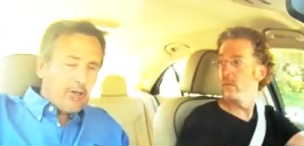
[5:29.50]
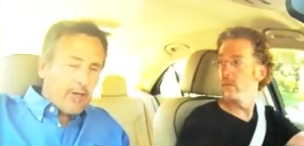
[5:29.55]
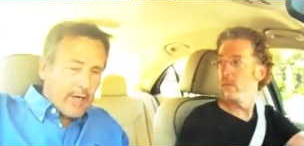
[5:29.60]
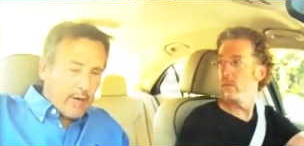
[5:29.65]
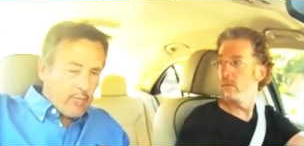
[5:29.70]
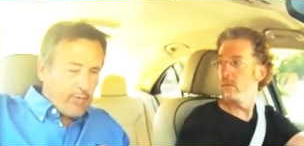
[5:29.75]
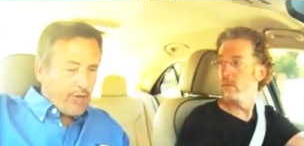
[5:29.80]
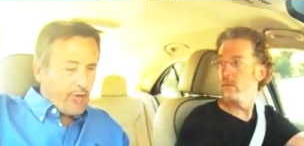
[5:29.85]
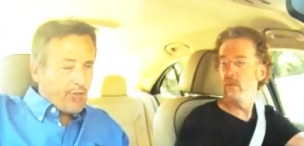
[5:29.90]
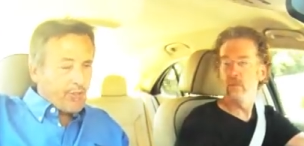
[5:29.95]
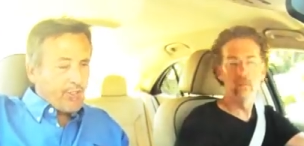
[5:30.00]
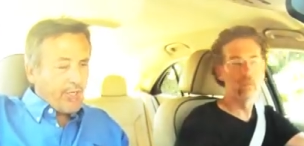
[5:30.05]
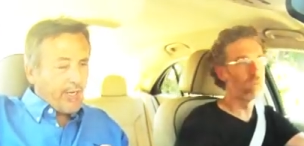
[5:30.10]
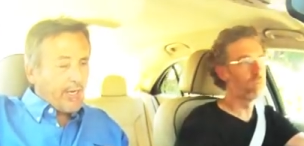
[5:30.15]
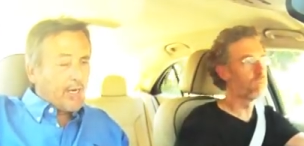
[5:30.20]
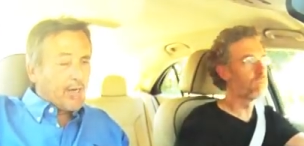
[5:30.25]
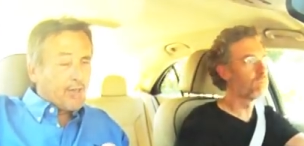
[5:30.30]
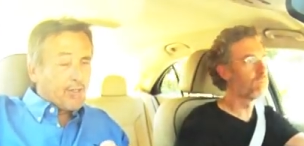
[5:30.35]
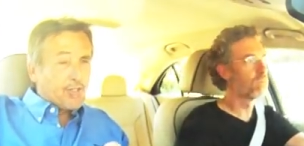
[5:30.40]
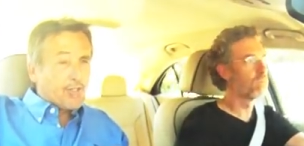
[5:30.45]
Speaker 1: you get when you're
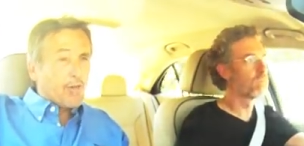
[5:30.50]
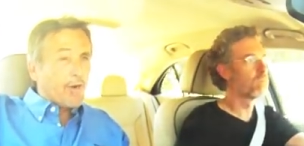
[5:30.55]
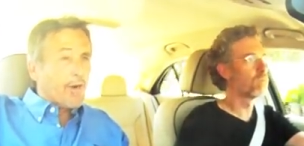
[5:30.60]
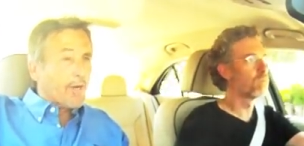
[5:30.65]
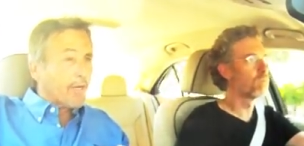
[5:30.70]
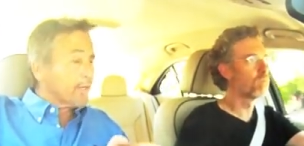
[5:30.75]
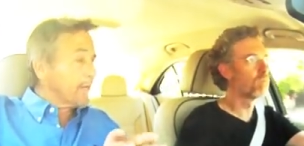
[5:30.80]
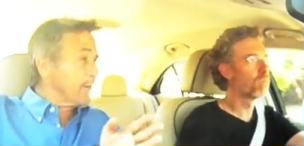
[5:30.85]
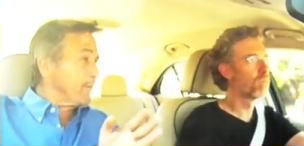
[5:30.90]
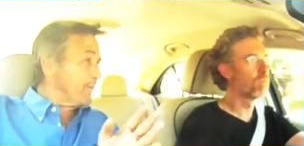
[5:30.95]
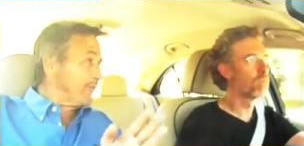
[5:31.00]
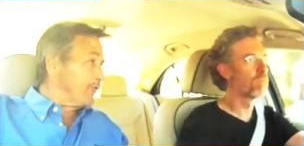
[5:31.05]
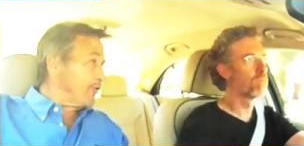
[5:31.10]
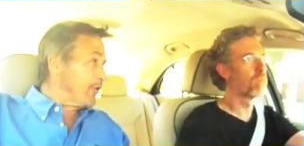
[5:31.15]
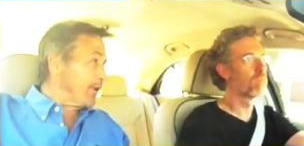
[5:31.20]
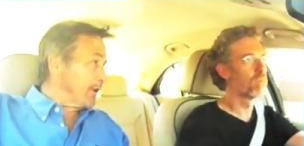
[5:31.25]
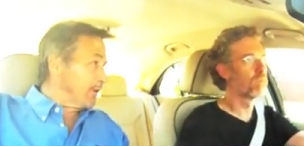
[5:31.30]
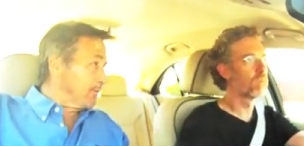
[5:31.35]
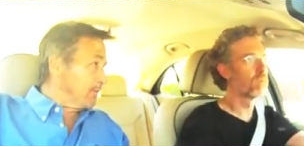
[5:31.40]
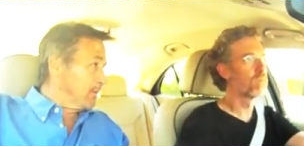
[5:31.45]
sitting on the starting line
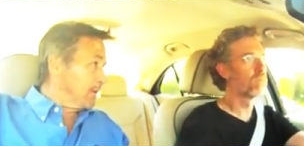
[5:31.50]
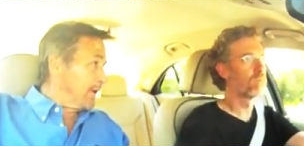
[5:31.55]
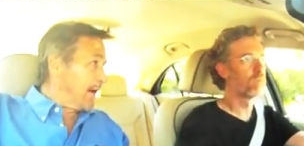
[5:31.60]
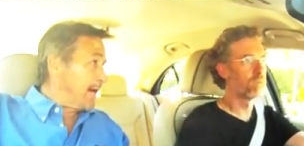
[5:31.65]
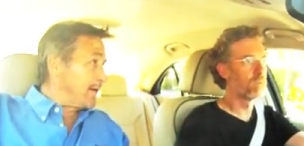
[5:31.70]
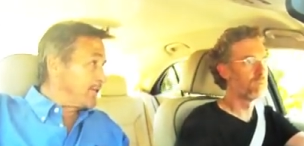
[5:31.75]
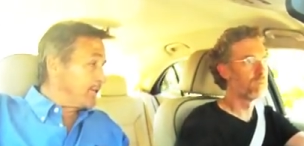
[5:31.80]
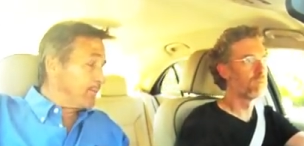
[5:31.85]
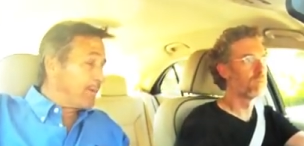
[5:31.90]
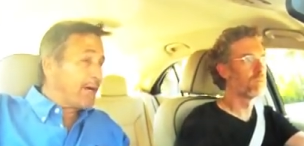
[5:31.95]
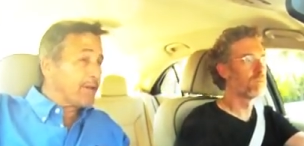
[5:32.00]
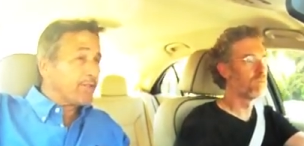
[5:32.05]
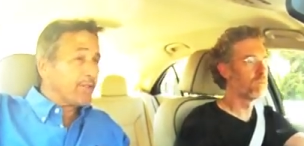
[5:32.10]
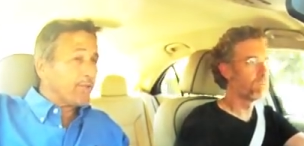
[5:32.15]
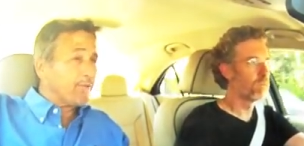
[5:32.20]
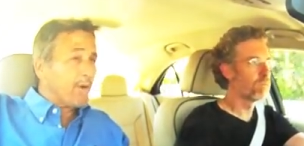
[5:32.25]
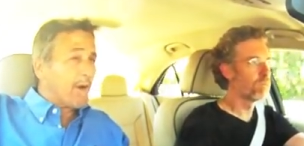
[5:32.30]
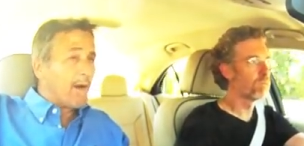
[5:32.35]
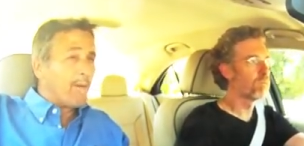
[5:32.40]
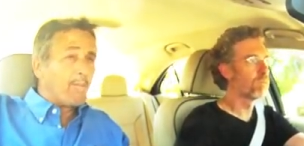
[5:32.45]
before the gate's about
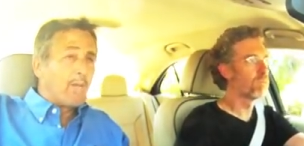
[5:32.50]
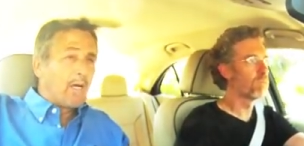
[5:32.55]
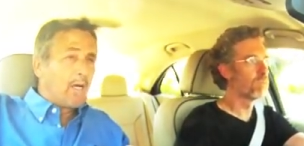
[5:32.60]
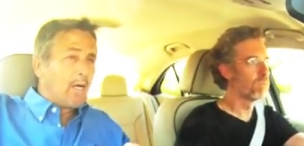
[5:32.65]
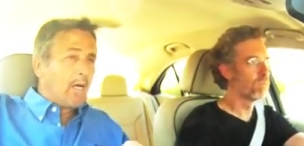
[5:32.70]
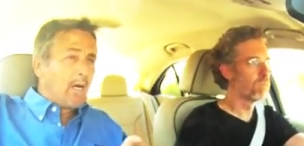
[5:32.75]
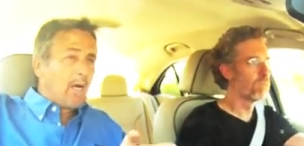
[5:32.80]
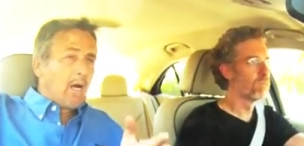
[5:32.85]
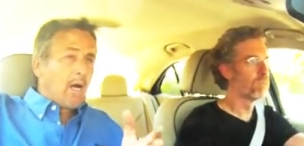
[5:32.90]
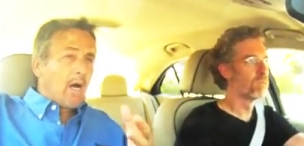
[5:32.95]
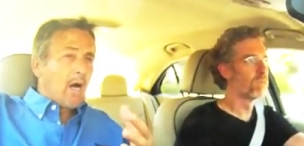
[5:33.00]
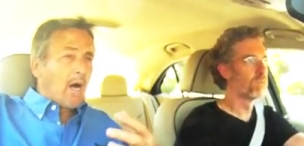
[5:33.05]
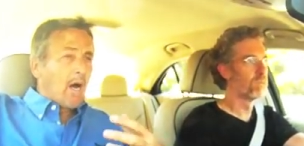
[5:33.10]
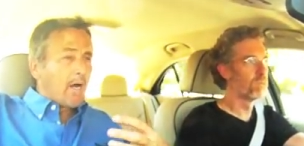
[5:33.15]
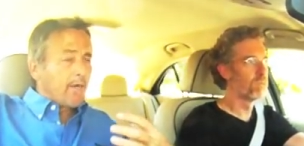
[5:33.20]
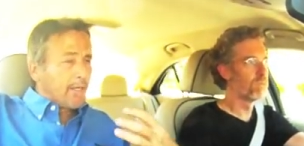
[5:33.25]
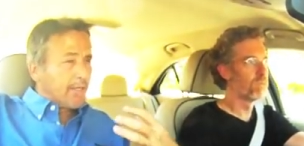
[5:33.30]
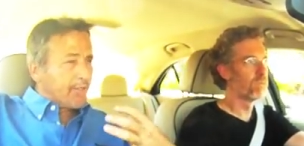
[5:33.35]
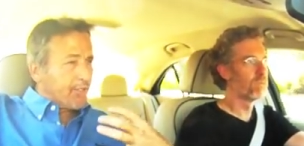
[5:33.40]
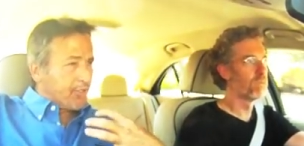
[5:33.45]
to drop.
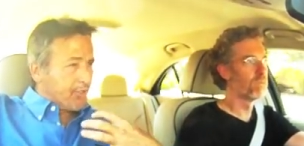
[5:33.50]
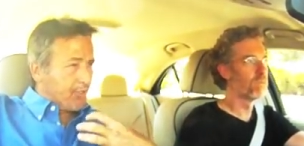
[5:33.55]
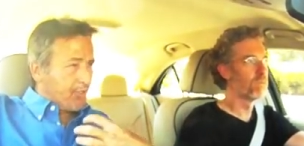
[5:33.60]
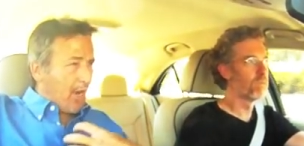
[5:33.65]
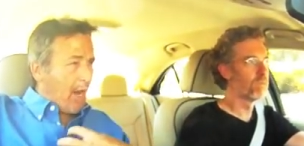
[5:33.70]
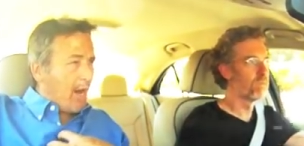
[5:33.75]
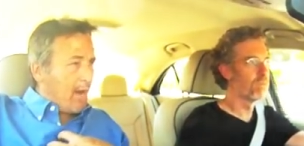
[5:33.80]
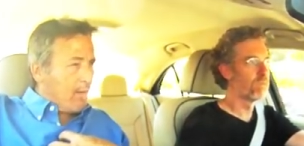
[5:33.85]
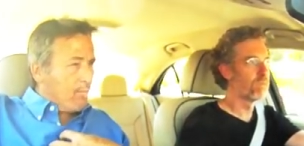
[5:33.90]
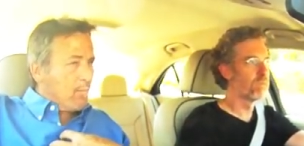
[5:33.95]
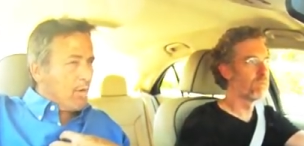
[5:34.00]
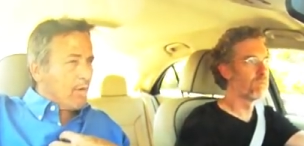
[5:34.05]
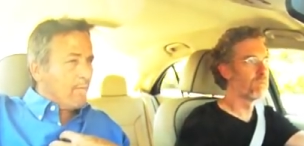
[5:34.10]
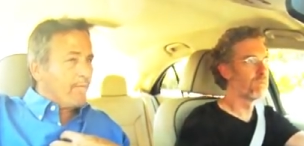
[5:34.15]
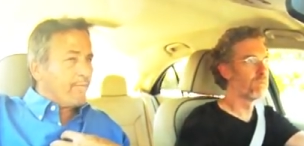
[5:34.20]
I get the same